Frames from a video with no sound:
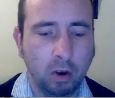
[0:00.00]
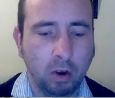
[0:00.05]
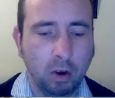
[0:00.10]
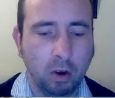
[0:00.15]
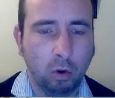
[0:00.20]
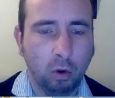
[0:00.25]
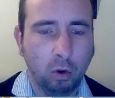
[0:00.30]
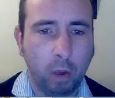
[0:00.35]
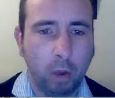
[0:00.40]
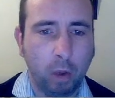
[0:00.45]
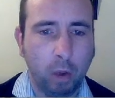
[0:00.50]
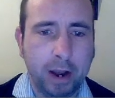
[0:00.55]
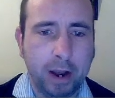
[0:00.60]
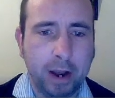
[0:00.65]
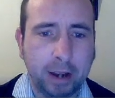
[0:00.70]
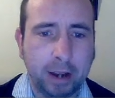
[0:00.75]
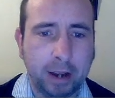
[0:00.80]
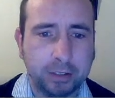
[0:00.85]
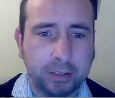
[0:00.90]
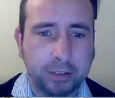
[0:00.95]
When
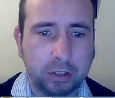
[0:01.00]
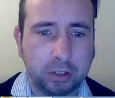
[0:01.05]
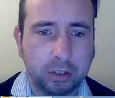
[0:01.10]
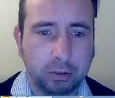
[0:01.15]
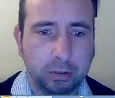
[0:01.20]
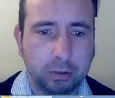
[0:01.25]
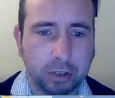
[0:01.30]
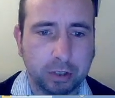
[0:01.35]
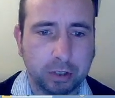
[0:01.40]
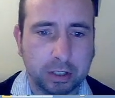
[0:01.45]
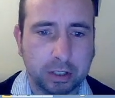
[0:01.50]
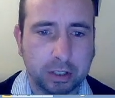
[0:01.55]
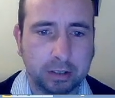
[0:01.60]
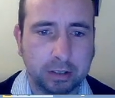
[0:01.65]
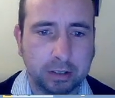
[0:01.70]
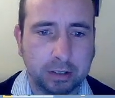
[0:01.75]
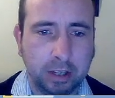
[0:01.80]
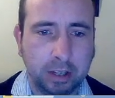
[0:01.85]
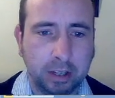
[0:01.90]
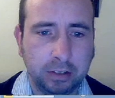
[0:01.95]
executed,
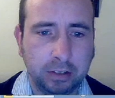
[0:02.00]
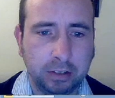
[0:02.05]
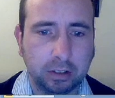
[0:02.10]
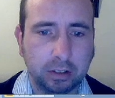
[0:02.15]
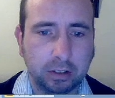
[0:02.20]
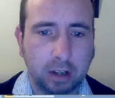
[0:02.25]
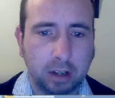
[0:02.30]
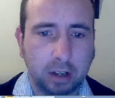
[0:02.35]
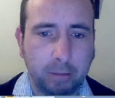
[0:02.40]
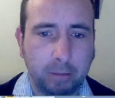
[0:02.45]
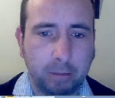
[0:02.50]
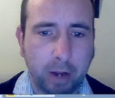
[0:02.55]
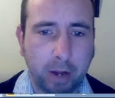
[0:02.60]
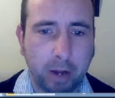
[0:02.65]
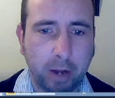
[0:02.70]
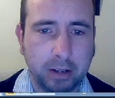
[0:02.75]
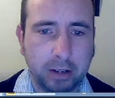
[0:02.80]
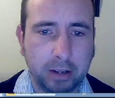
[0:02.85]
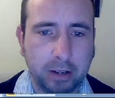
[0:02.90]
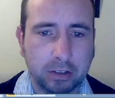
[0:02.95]
this
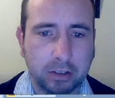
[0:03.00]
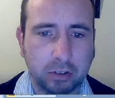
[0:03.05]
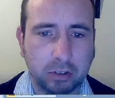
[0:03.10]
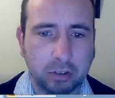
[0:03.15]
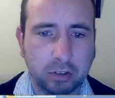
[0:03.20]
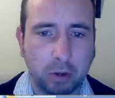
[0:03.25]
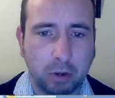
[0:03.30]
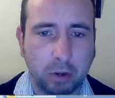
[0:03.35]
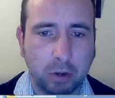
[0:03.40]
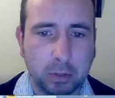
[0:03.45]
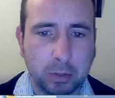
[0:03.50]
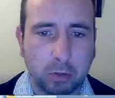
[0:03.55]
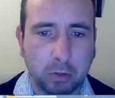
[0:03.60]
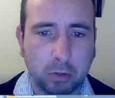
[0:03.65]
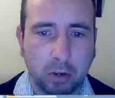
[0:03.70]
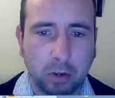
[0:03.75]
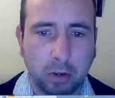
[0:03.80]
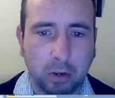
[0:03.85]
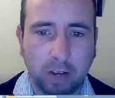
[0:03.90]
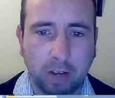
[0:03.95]
combined script will
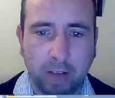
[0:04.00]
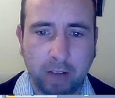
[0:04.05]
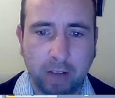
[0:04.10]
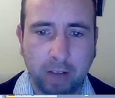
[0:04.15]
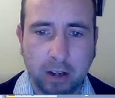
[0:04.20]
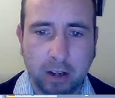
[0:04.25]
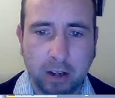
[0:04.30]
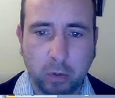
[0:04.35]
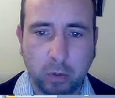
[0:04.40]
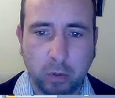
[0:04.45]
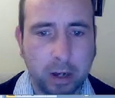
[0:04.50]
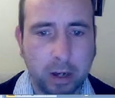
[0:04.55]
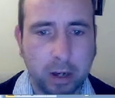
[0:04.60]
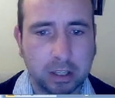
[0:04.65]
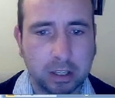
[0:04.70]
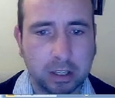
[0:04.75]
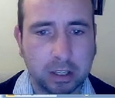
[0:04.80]
evaluate